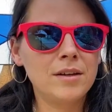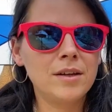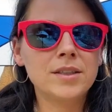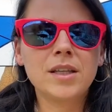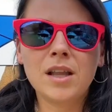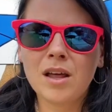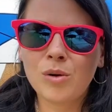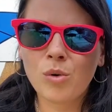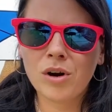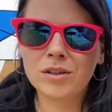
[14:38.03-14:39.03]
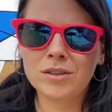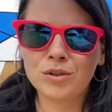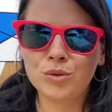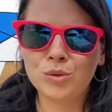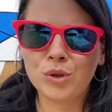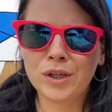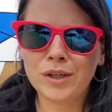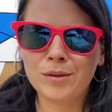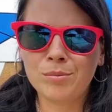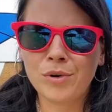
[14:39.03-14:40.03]
it's a lot of work to
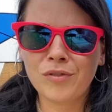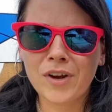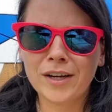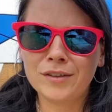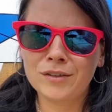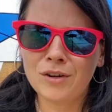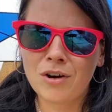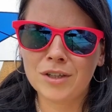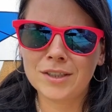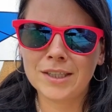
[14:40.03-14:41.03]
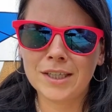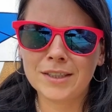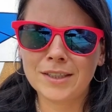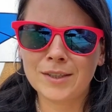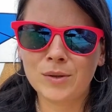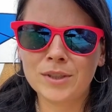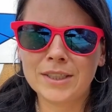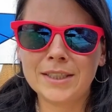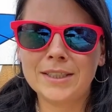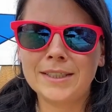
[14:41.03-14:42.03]
provide good content, so it's
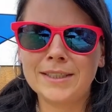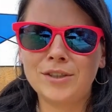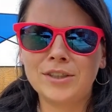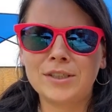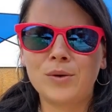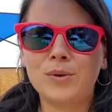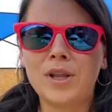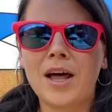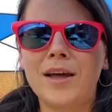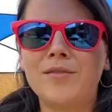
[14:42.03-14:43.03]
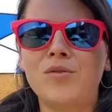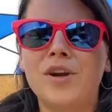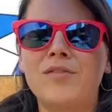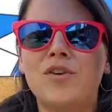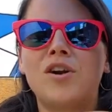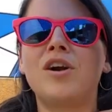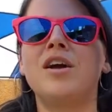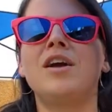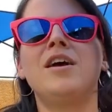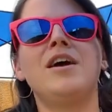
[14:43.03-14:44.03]
easy to just go live whenever
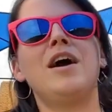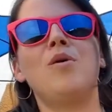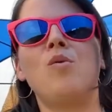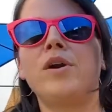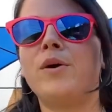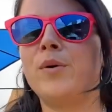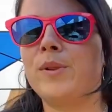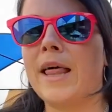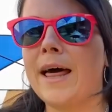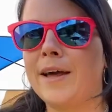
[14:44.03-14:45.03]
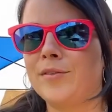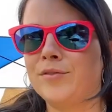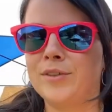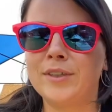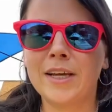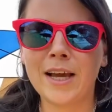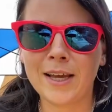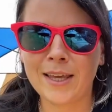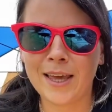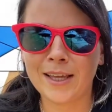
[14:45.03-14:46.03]
I want to go live,
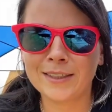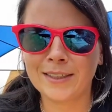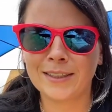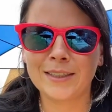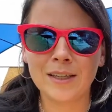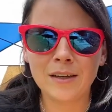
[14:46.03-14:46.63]
I guess.